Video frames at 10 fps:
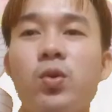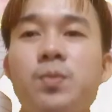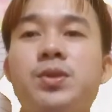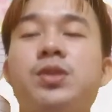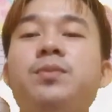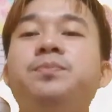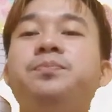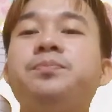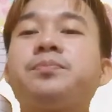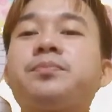groups.
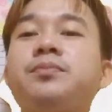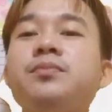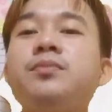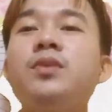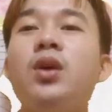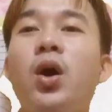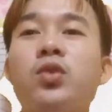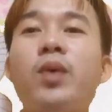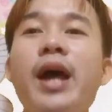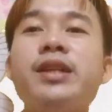
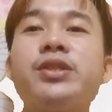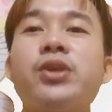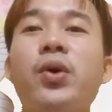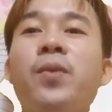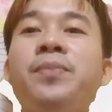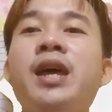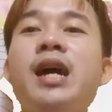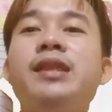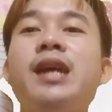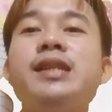Alright, so
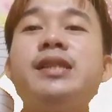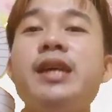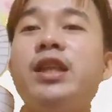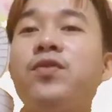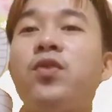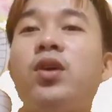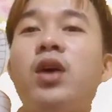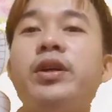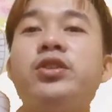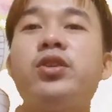that's it for
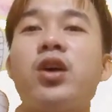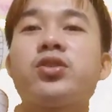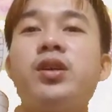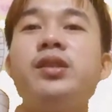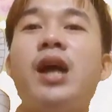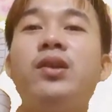our introduction.